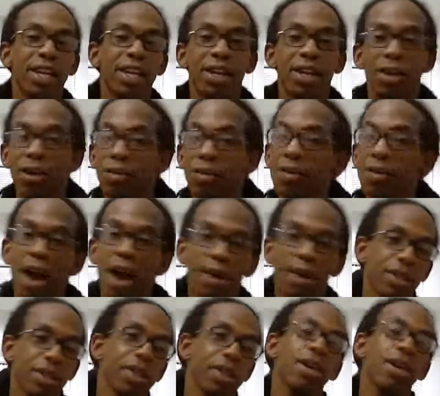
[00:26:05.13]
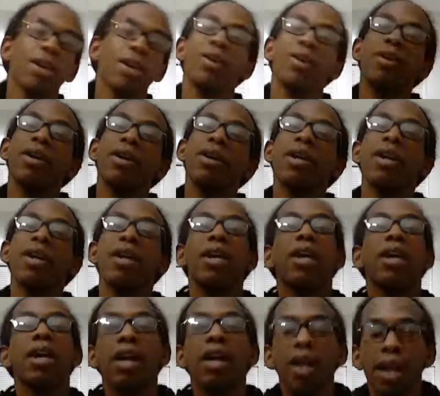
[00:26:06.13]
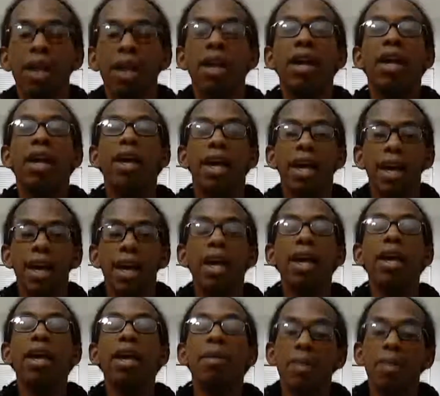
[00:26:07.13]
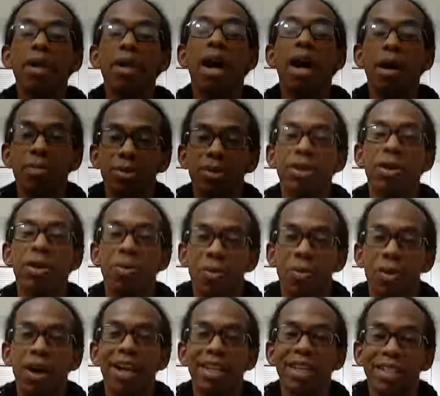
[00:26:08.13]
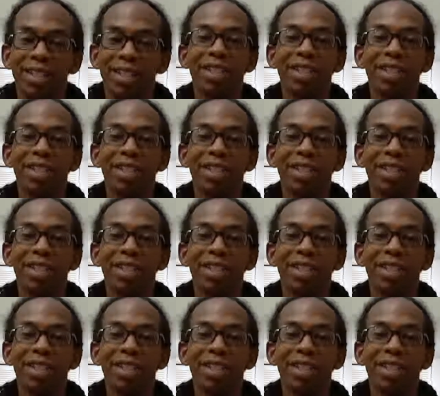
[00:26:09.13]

and go out there and become someone.